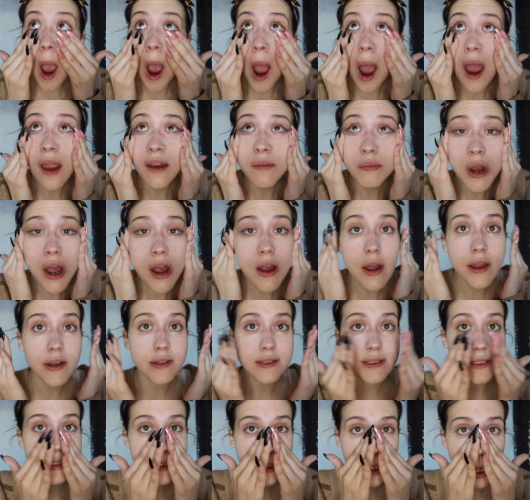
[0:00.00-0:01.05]
I'm
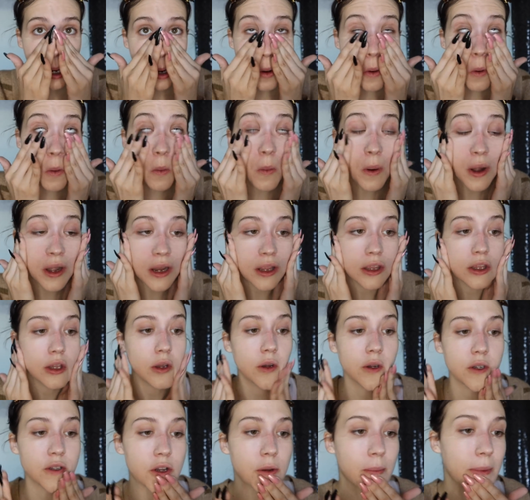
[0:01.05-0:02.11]
not quitting
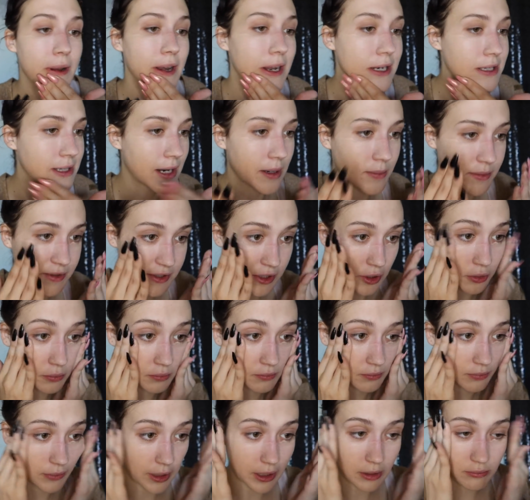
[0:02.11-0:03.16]
YouTube anytime soon.
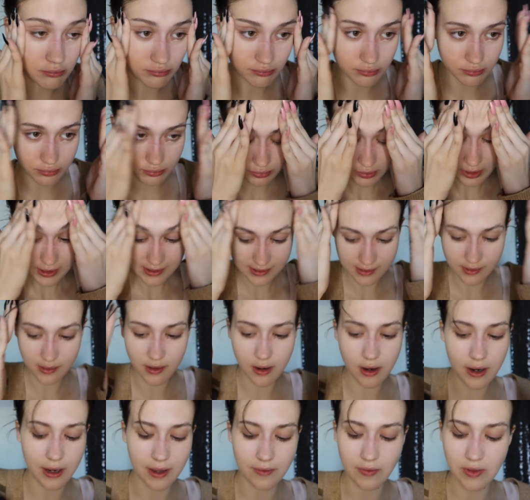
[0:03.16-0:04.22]
Like, it's
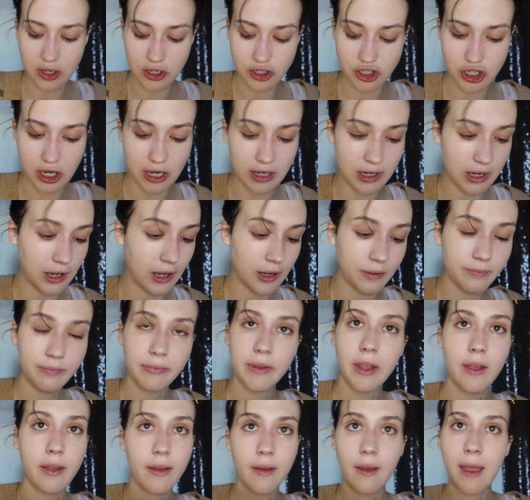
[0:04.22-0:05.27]
not in the agenda
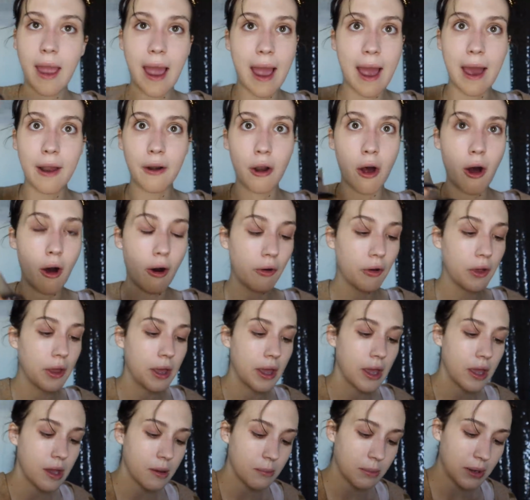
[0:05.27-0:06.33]
at all.
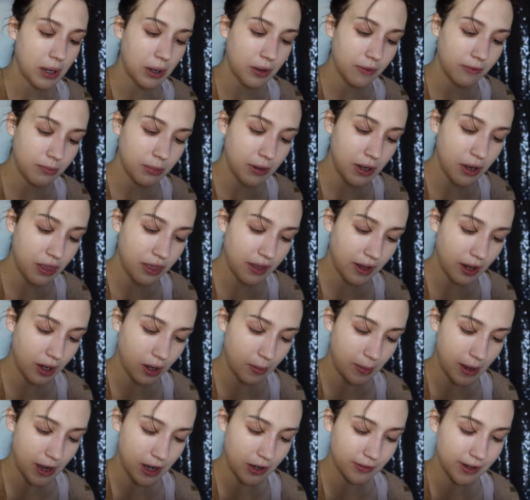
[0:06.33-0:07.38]
But I've been thinking
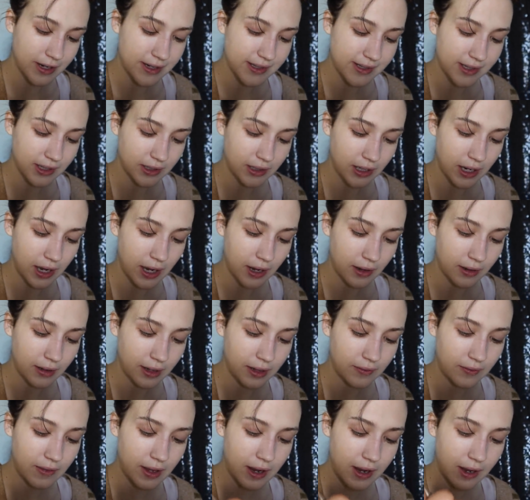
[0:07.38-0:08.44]
about it recently,
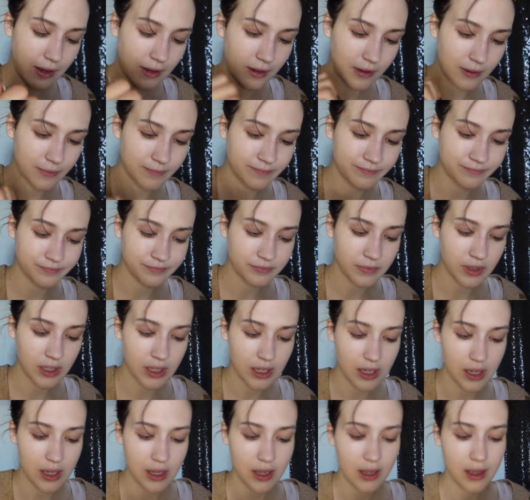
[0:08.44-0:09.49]
and like,
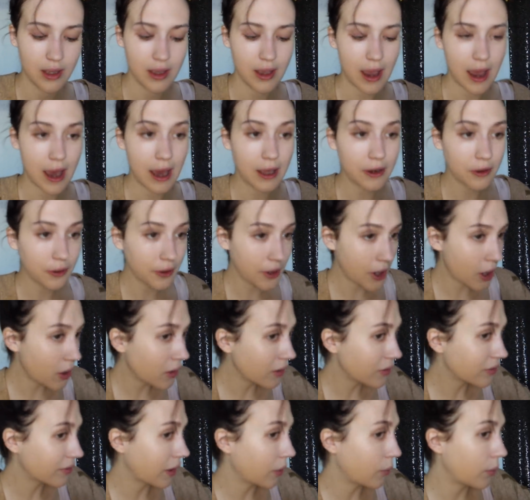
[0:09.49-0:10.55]
I don't
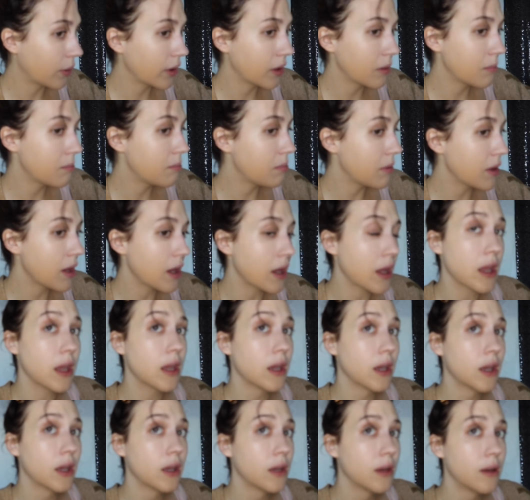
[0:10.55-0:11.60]
know if I want to be
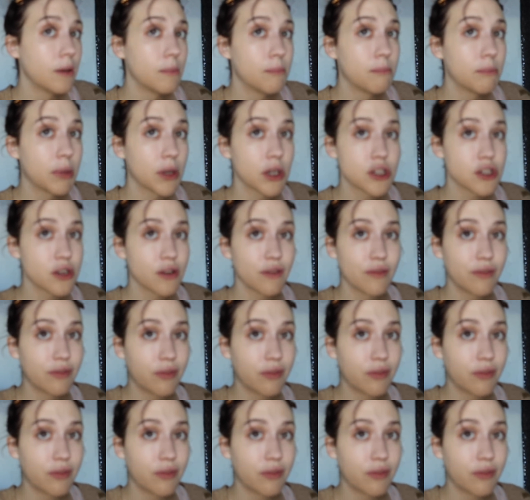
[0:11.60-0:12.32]
pushing